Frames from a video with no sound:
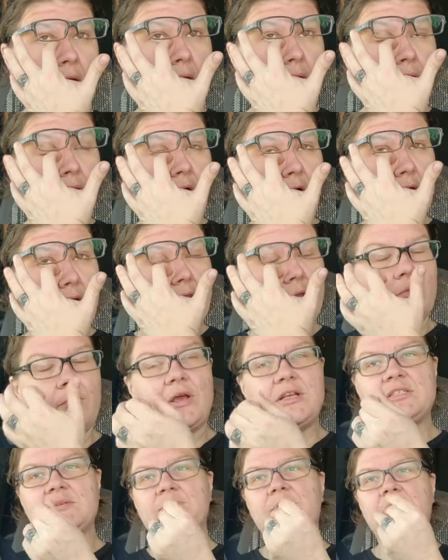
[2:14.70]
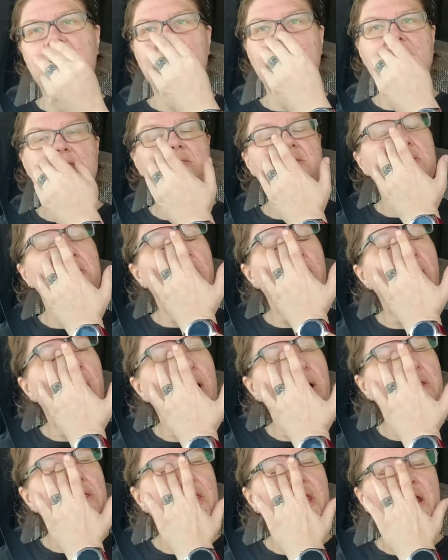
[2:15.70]
A lot of the recipes
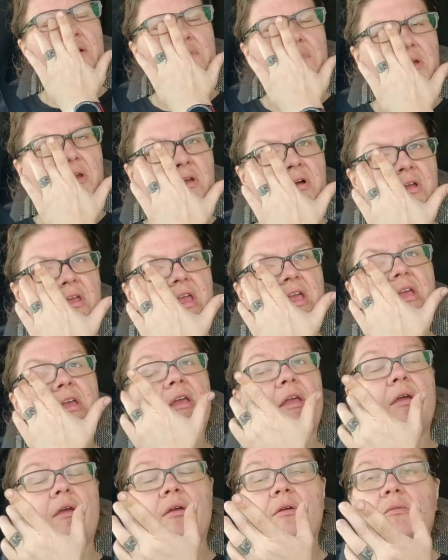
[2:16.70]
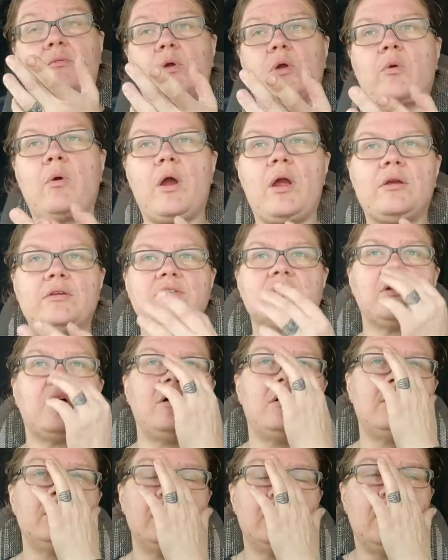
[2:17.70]
that I've been cooking require
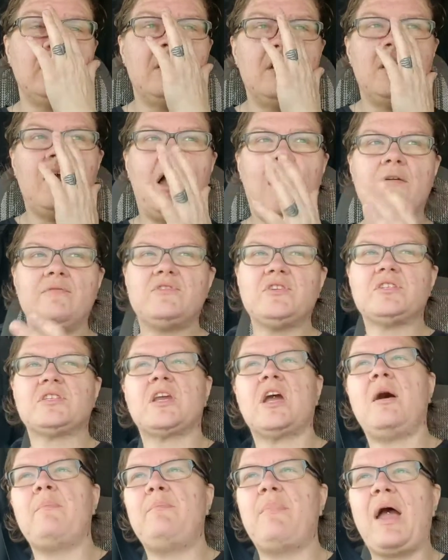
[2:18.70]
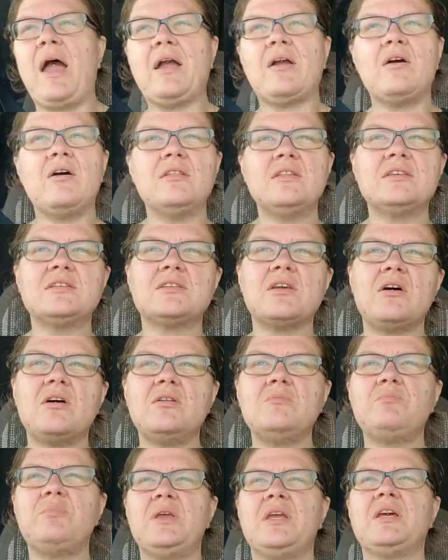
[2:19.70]
salt. I've just cut back on the
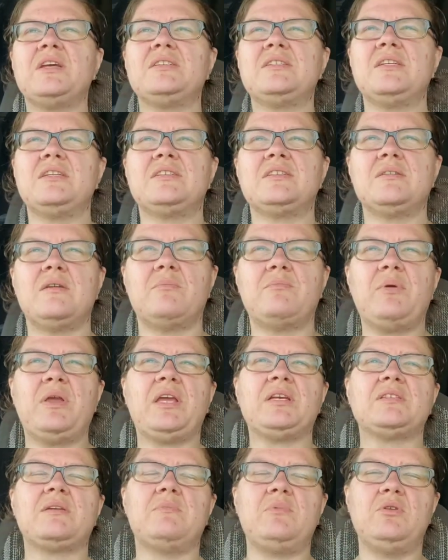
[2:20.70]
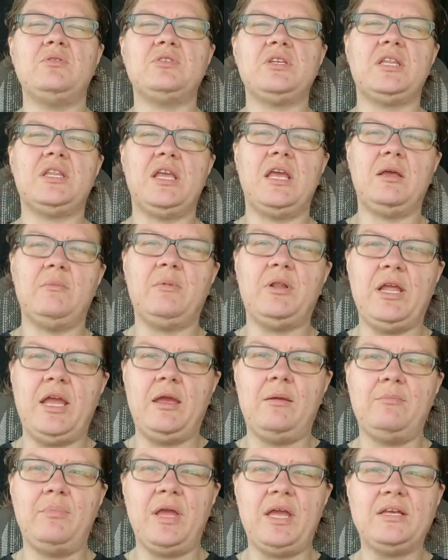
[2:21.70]
salt because I'm using the
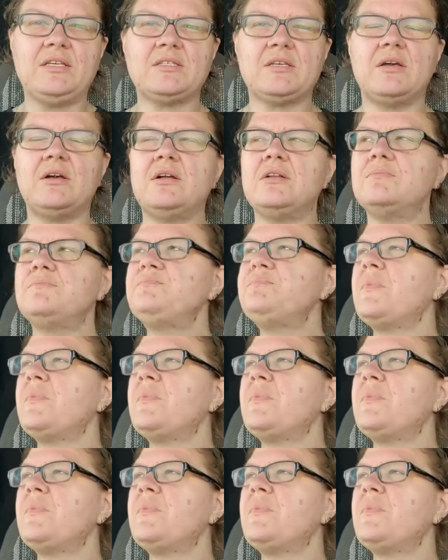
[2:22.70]
Himalayan pink salt,